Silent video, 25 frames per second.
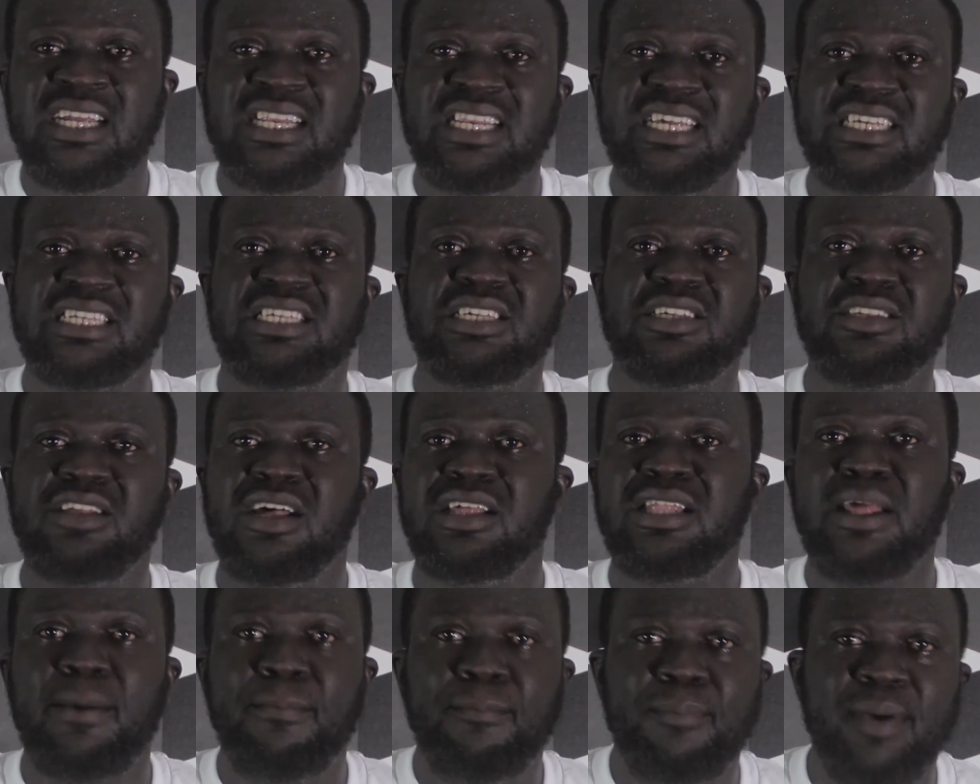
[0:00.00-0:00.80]
This is
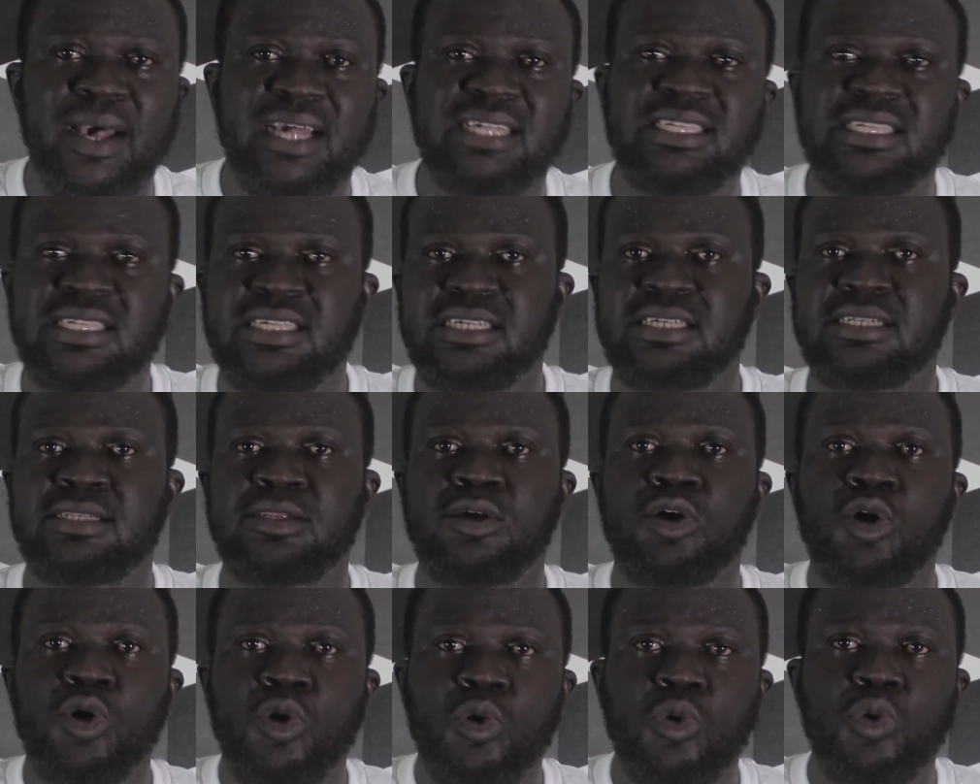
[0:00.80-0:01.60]
not a
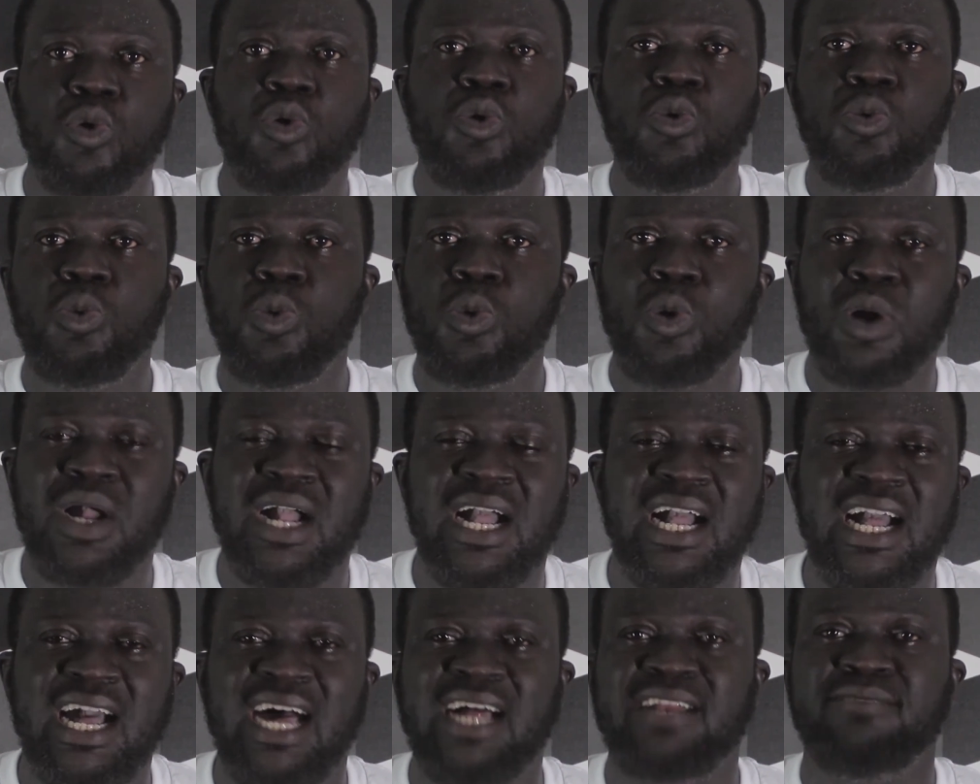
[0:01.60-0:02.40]
person who
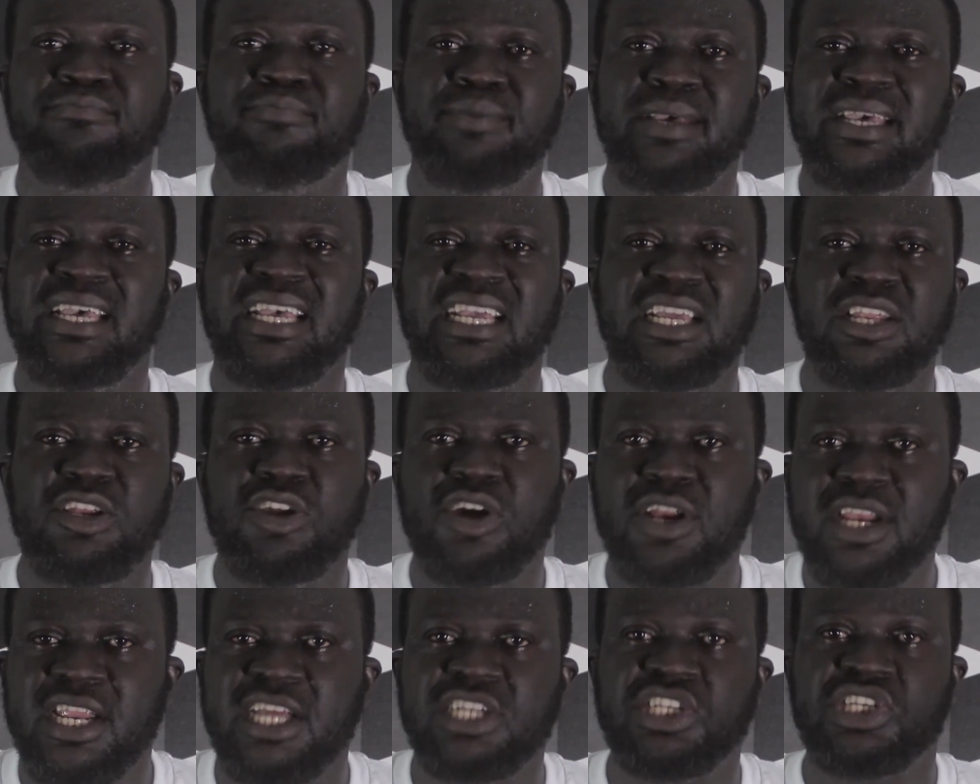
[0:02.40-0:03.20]
can be in
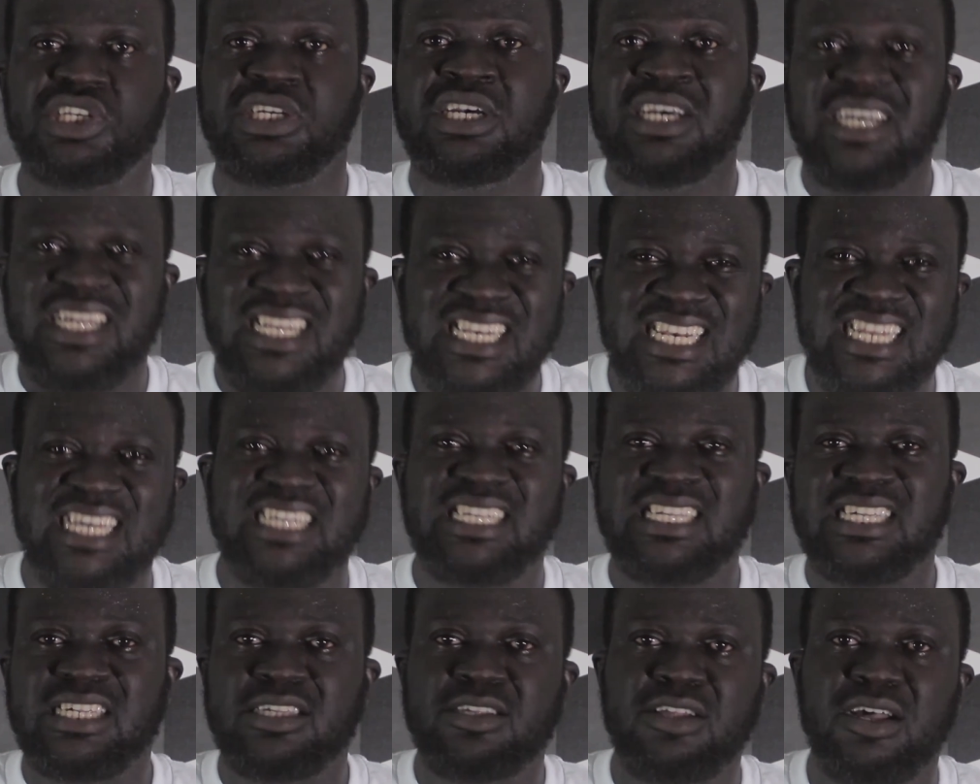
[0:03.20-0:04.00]
your niche.
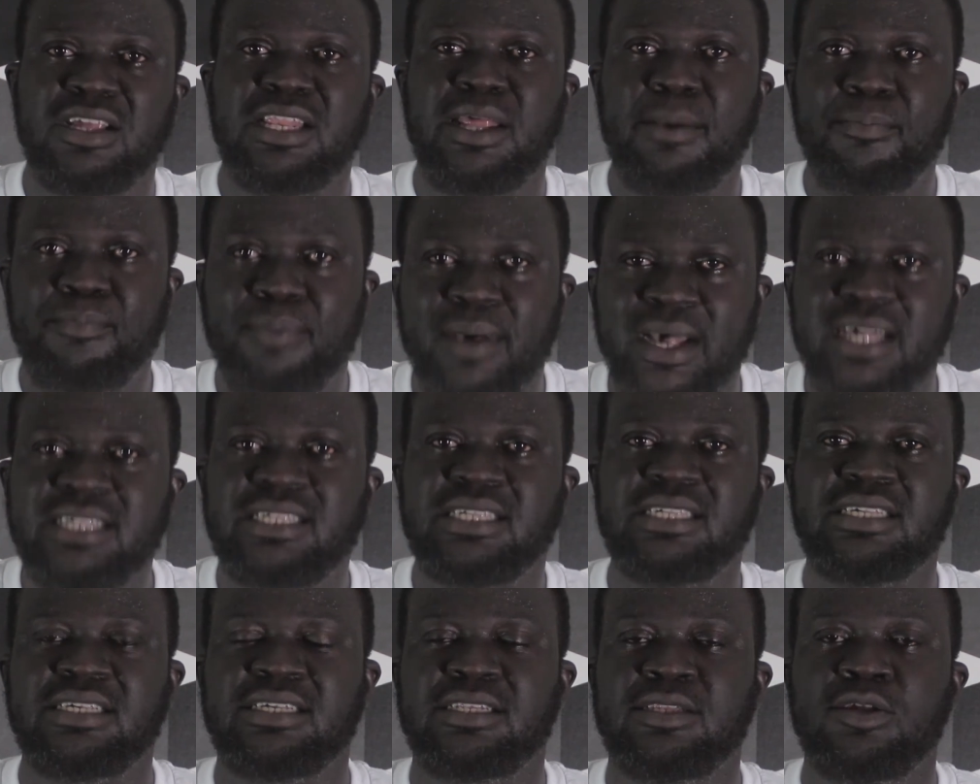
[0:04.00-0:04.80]
This is not a
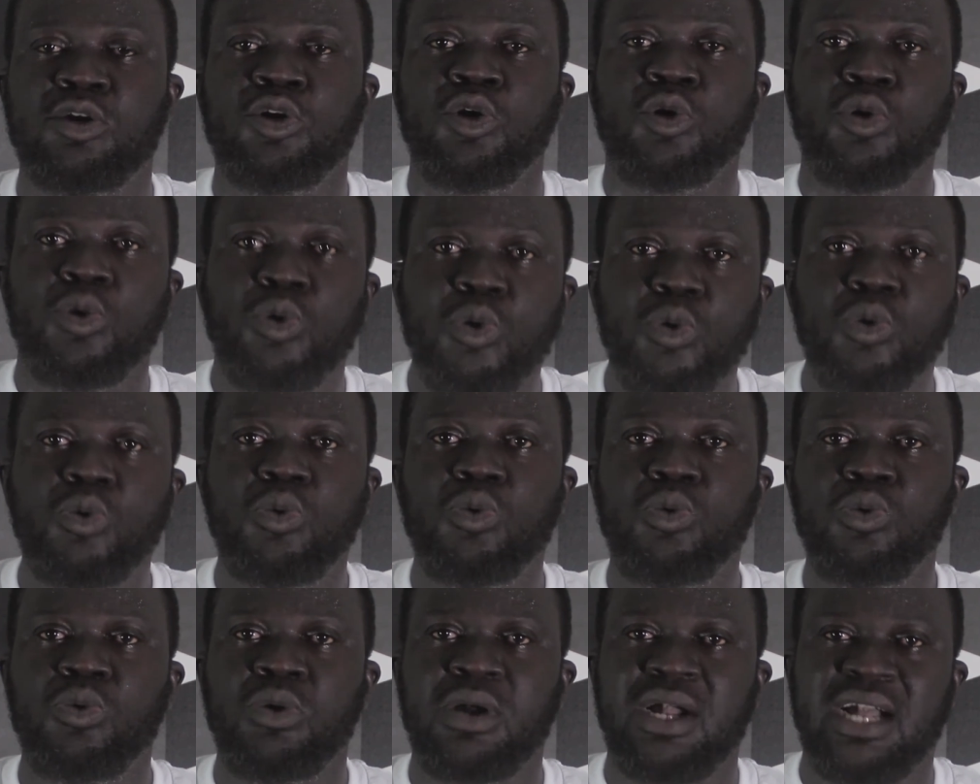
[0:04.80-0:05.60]
person
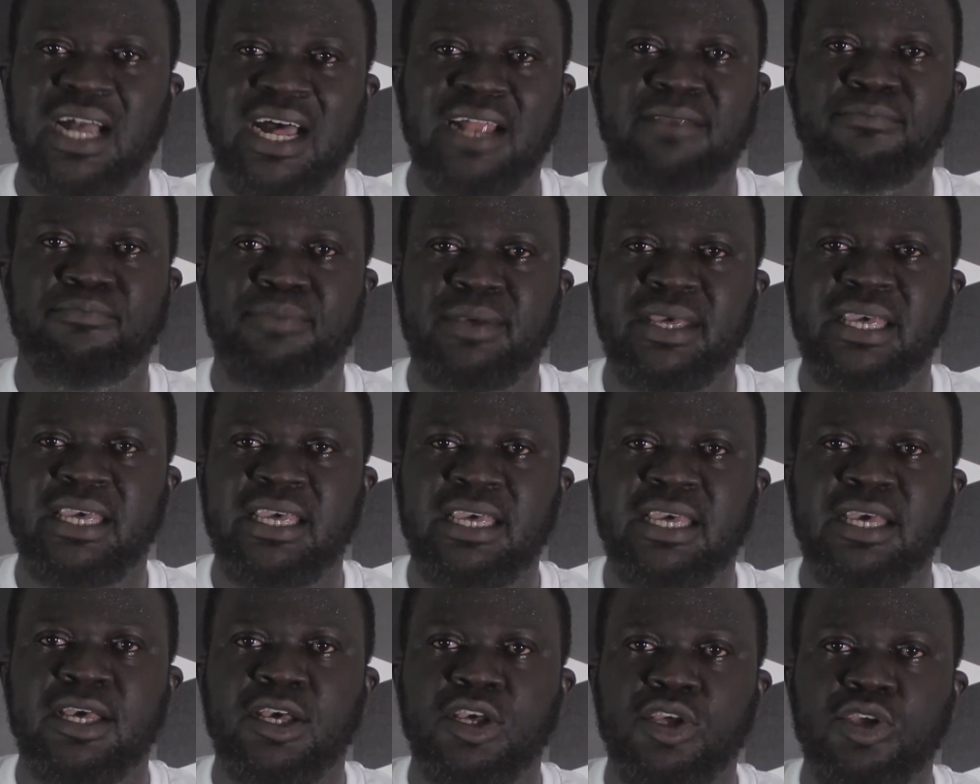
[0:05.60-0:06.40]
who can
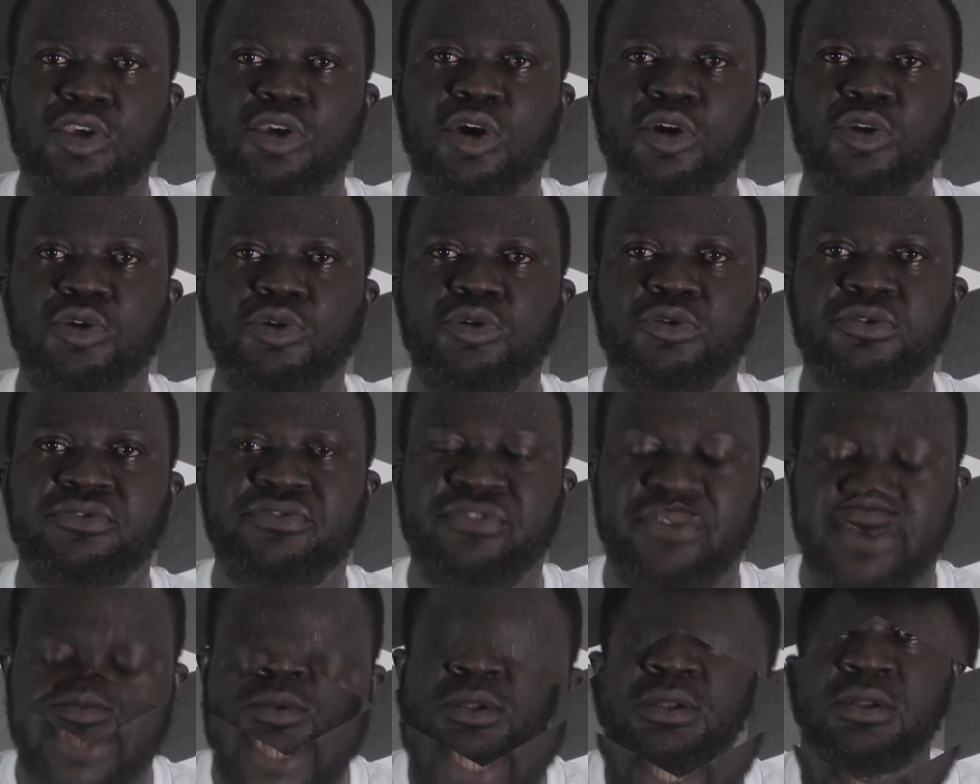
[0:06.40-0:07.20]
be your new
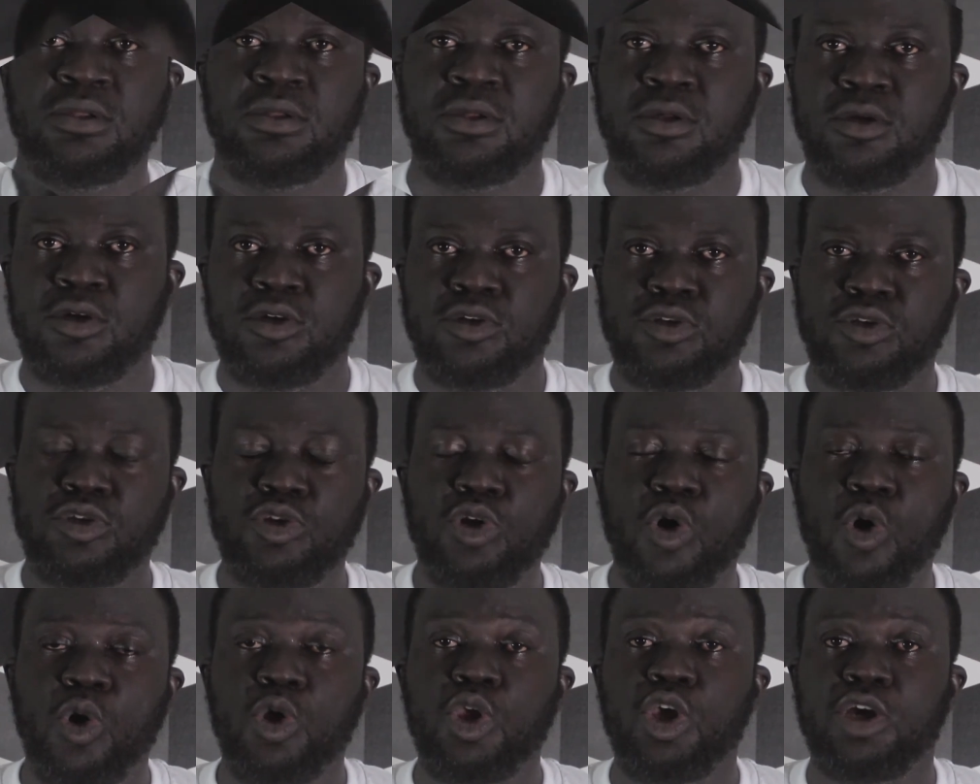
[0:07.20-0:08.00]
friend.
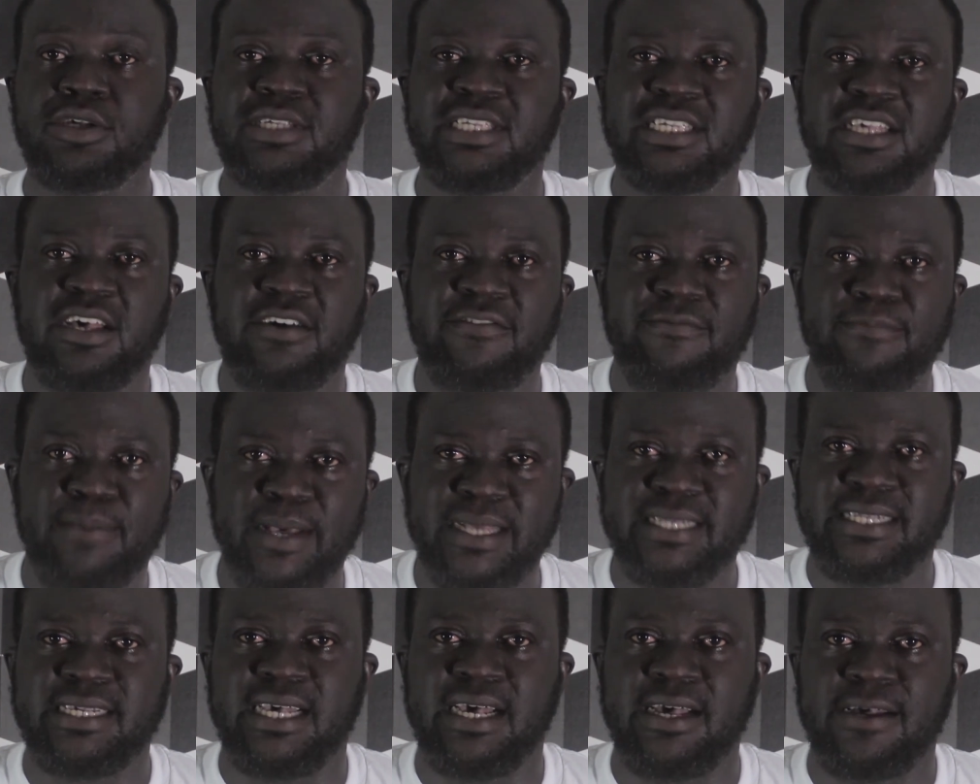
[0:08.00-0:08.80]
Know yourself
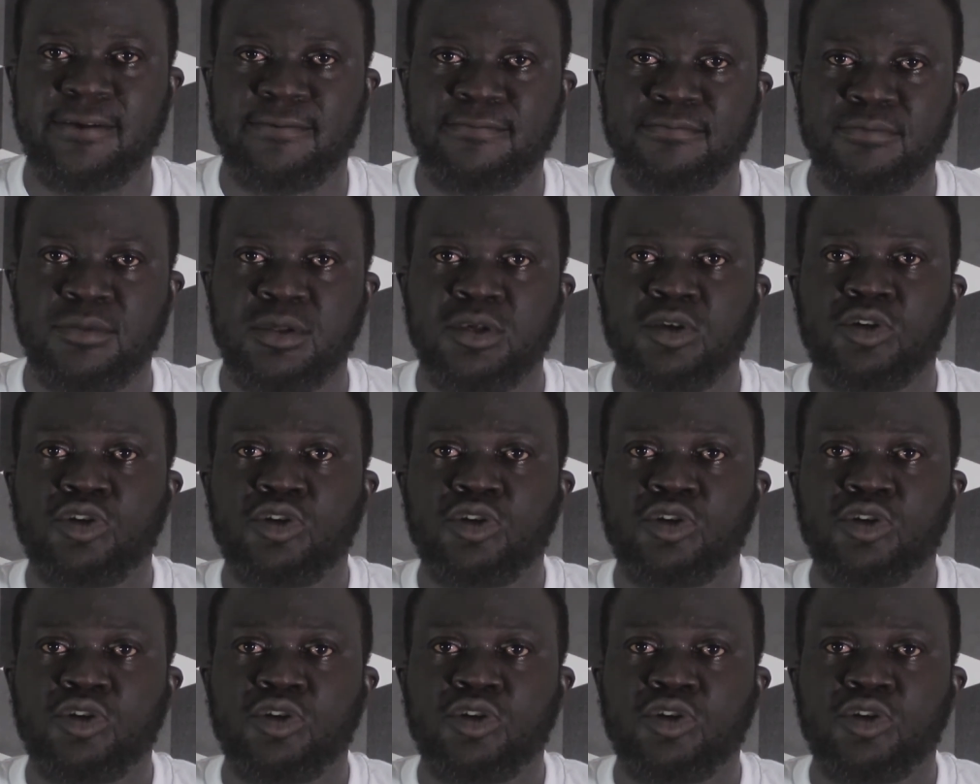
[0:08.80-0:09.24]
better.